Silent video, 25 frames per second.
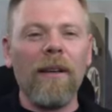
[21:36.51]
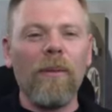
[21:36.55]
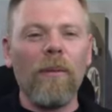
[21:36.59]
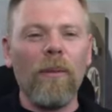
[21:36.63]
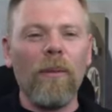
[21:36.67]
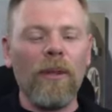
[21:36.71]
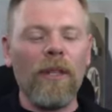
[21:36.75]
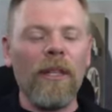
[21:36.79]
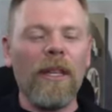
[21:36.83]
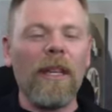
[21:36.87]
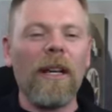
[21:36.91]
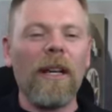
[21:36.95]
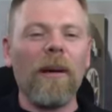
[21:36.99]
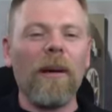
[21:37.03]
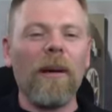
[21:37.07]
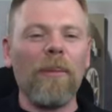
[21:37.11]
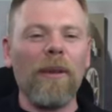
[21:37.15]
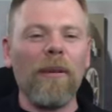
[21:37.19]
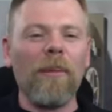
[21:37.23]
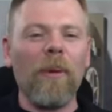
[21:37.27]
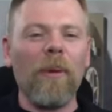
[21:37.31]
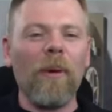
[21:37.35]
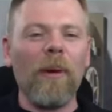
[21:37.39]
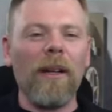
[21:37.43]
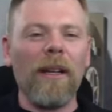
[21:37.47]
when you get up in
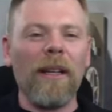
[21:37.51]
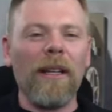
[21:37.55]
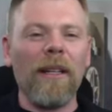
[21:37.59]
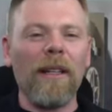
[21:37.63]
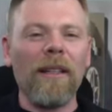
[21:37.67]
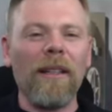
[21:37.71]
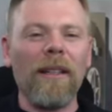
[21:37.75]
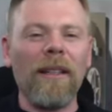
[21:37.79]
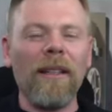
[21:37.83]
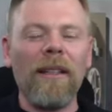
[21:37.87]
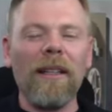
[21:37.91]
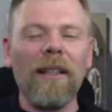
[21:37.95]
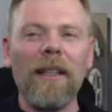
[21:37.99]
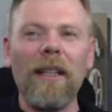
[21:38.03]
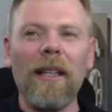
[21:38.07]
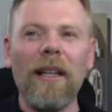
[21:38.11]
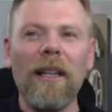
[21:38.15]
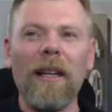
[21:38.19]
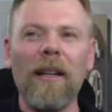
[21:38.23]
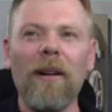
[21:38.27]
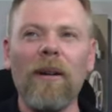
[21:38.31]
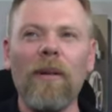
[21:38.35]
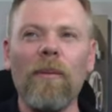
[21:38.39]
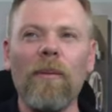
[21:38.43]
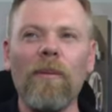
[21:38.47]
the morning,
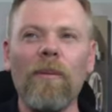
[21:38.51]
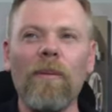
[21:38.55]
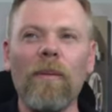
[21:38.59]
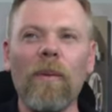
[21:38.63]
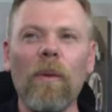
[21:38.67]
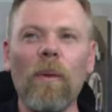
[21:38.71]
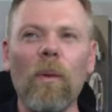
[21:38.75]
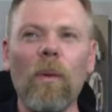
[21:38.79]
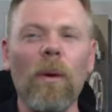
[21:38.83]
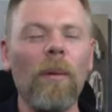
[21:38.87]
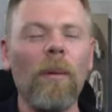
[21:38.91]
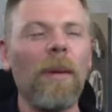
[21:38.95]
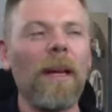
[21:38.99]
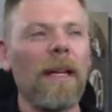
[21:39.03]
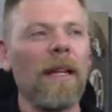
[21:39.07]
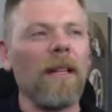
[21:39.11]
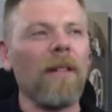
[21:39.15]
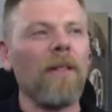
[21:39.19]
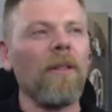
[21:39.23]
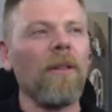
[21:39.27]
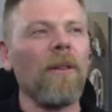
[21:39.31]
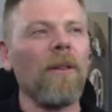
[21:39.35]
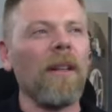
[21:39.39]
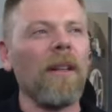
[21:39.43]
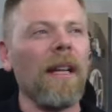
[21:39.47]
what am I going to
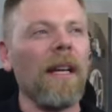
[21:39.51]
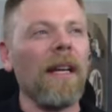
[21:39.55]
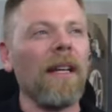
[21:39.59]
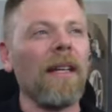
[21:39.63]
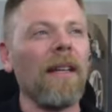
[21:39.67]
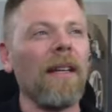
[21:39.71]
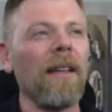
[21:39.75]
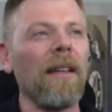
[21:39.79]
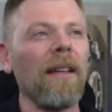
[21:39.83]
do today?